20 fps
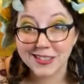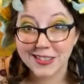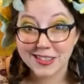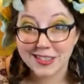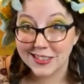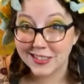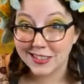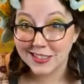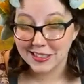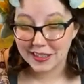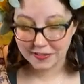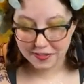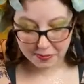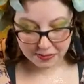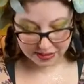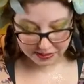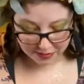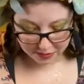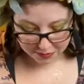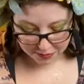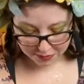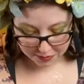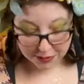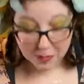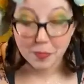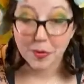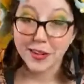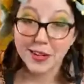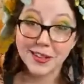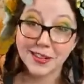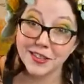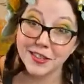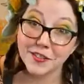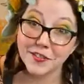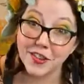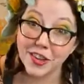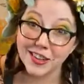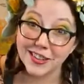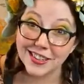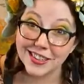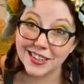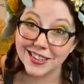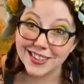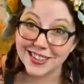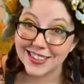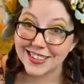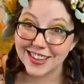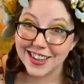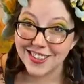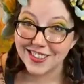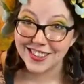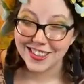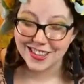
listen to everybody's stories, but it is fun to get to tell